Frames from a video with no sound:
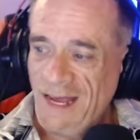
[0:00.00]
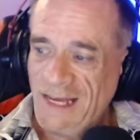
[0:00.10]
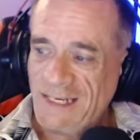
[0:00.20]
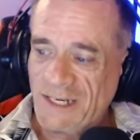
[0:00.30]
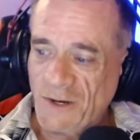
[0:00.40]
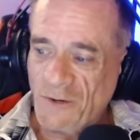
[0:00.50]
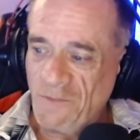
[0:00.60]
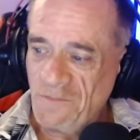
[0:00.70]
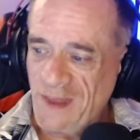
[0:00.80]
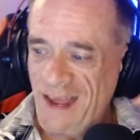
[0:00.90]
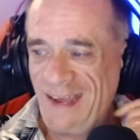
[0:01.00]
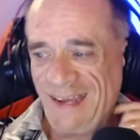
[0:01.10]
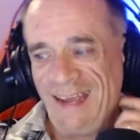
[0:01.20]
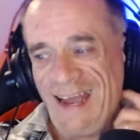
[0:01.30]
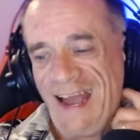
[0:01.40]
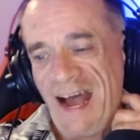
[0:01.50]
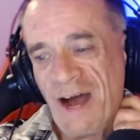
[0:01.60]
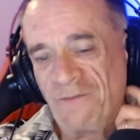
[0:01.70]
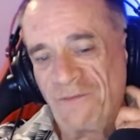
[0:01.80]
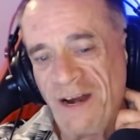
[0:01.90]
So
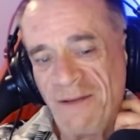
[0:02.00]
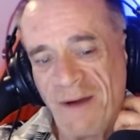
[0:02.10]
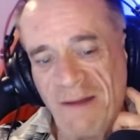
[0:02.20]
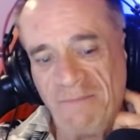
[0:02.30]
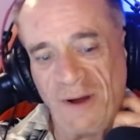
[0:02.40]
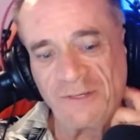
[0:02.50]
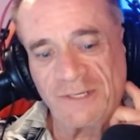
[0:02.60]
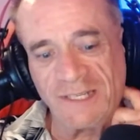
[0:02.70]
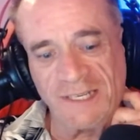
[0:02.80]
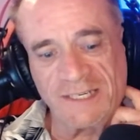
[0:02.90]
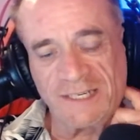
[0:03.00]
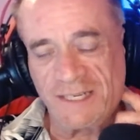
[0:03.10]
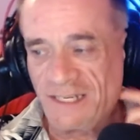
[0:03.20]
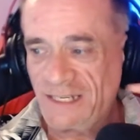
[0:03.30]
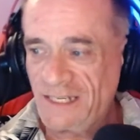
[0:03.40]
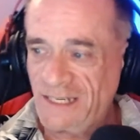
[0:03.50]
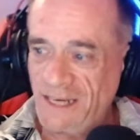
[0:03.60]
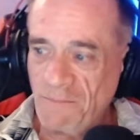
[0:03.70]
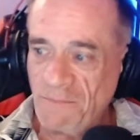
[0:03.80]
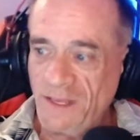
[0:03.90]
a friend of mine posted this, that
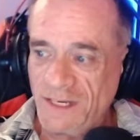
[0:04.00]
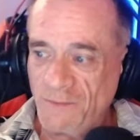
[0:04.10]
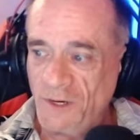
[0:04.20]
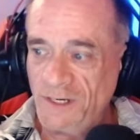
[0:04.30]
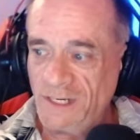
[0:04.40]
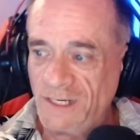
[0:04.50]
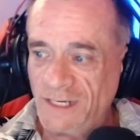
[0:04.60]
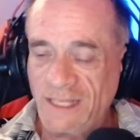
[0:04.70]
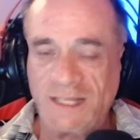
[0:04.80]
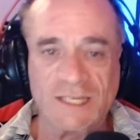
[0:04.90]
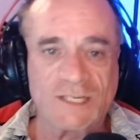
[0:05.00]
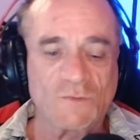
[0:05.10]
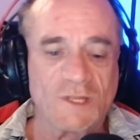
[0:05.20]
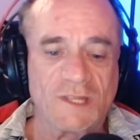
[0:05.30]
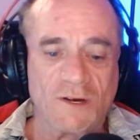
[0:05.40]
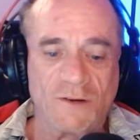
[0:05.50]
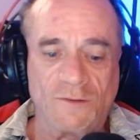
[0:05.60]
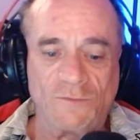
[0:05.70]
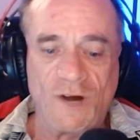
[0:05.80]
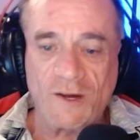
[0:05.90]
someone did this with their
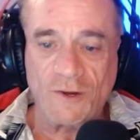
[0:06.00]
record